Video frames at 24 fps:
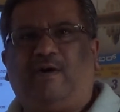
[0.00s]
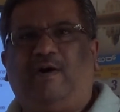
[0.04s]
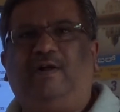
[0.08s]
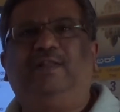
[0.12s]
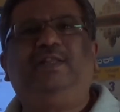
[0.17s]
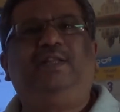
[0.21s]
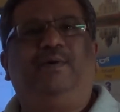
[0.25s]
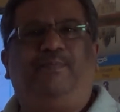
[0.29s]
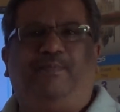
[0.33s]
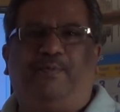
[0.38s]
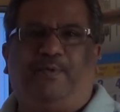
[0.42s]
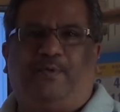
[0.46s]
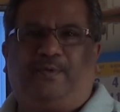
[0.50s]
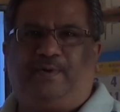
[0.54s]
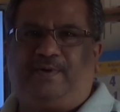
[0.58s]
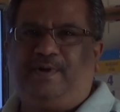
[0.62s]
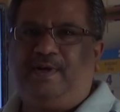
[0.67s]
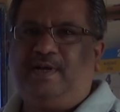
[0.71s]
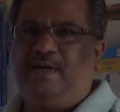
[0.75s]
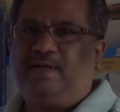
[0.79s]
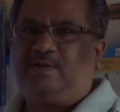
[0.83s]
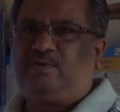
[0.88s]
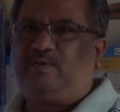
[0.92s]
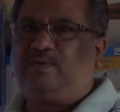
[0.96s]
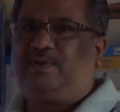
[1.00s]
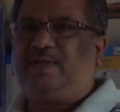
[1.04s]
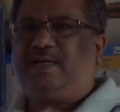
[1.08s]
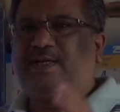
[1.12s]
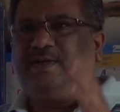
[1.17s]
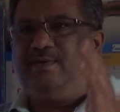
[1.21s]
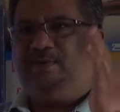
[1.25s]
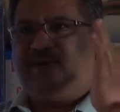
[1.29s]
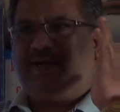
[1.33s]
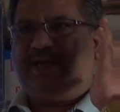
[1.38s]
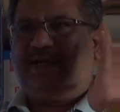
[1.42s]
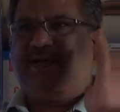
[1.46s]
on the board, so that
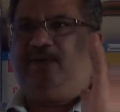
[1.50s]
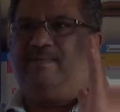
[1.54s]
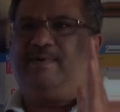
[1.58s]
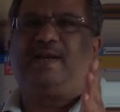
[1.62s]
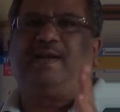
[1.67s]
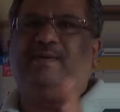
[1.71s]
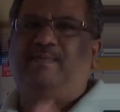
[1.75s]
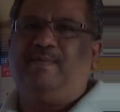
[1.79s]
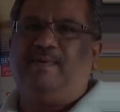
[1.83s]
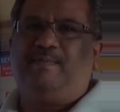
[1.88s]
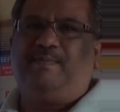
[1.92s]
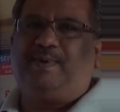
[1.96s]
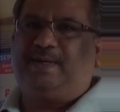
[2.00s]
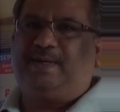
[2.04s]
you will ever remember